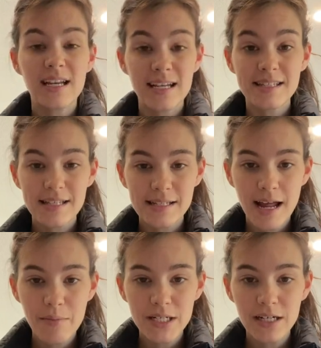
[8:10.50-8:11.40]
this
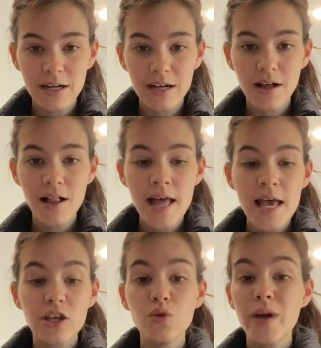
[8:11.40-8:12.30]
net material,
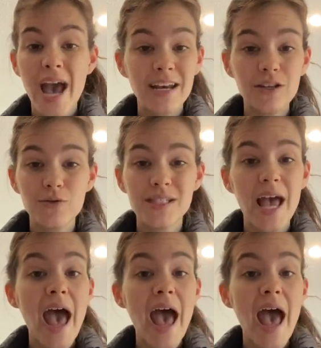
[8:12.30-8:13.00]
you can use